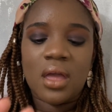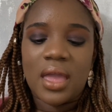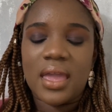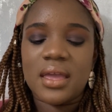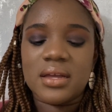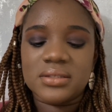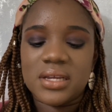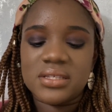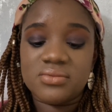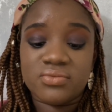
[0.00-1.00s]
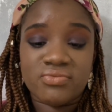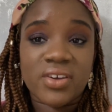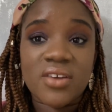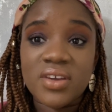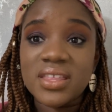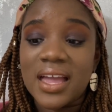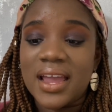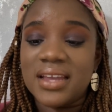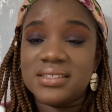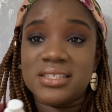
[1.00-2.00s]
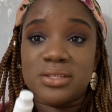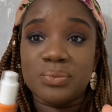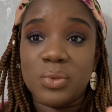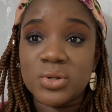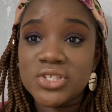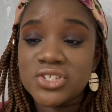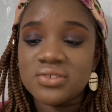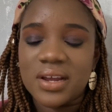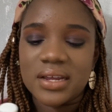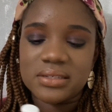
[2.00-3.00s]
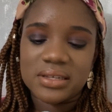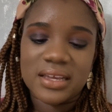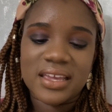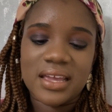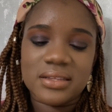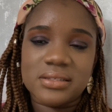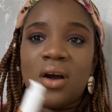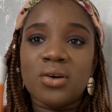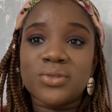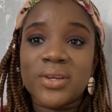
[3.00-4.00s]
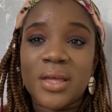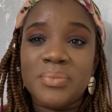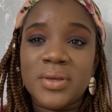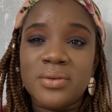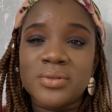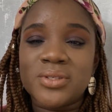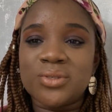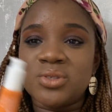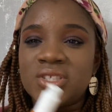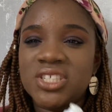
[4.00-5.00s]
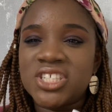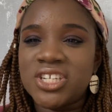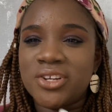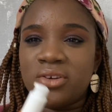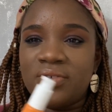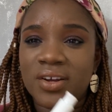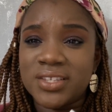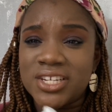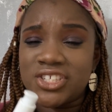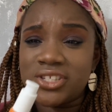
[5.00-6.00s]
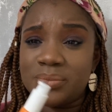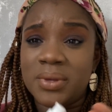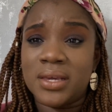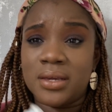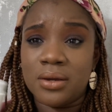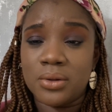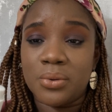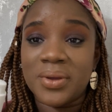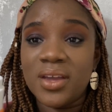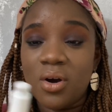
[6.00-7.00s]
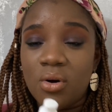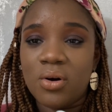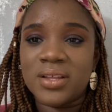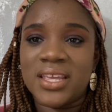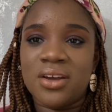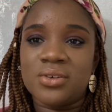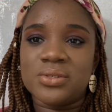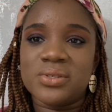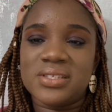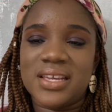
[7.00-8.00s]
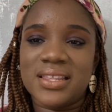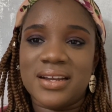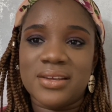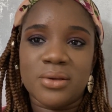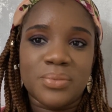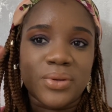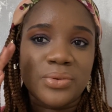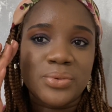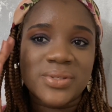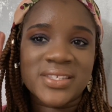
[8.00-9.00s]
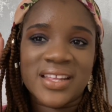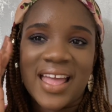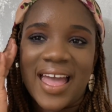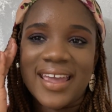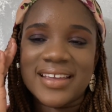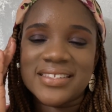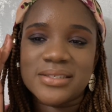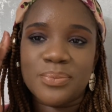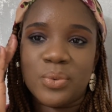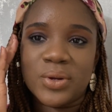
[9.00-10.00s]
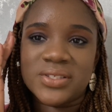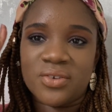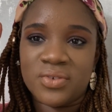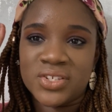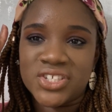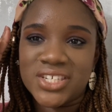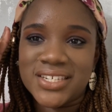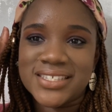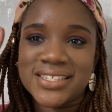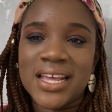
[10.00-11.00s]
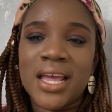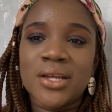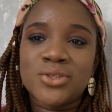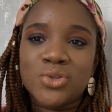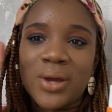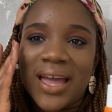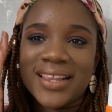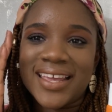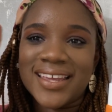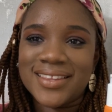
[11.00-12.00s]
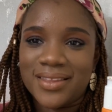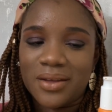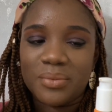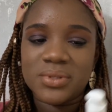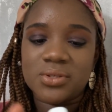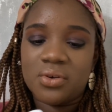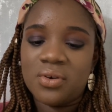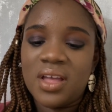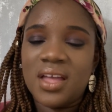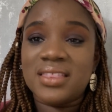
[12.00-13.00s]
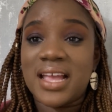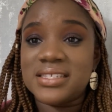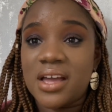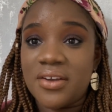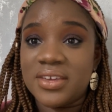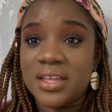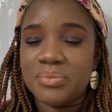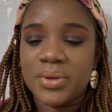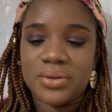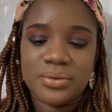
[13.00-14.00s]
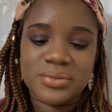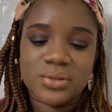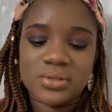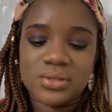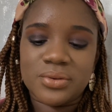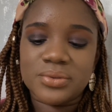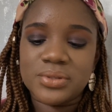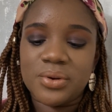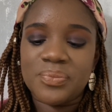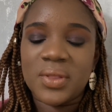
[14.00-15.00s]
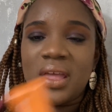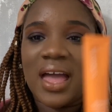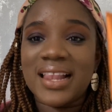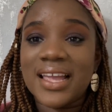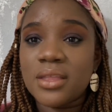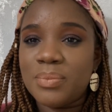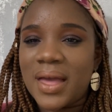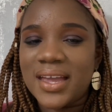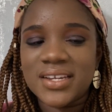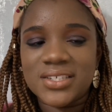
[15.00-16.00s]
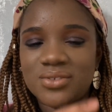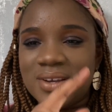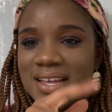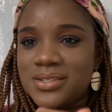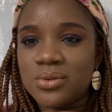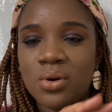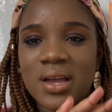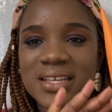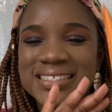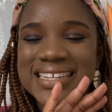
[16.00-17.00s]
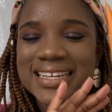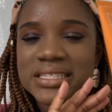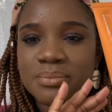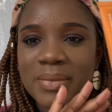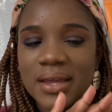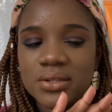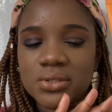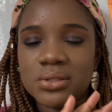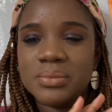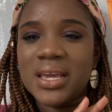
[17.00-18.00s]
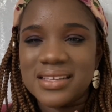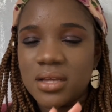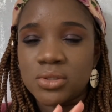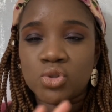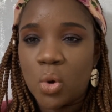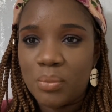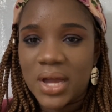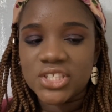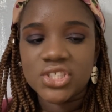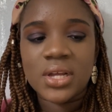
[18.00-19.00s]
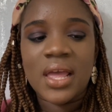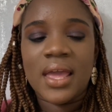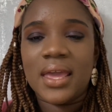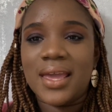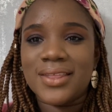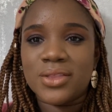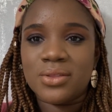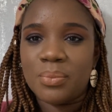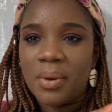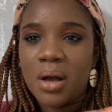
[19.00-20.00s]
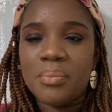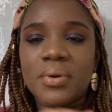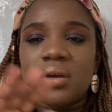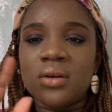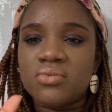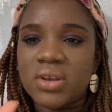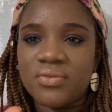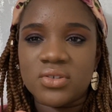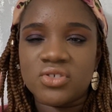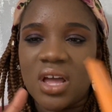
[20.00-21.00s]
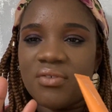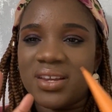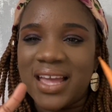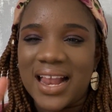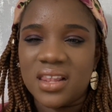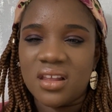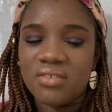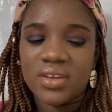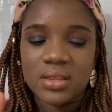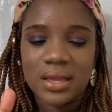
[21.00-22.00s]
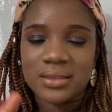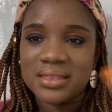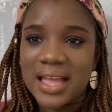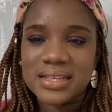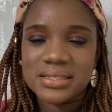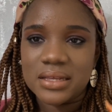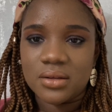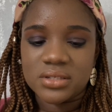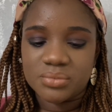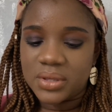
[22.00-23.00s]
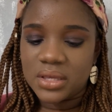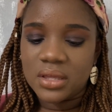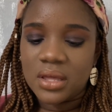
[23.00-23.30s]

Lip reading: and it's very nice. It's moisturizing. It also can be used to sheer your foundation and make it glowy, or they also said that it could be used in the highest points of your cheeks to highlight them. So that's how it can be used also. So I like the packaging. You guys know aesthetics matters to me so much, and the pump, great for traveling. I love it. Like that sells me,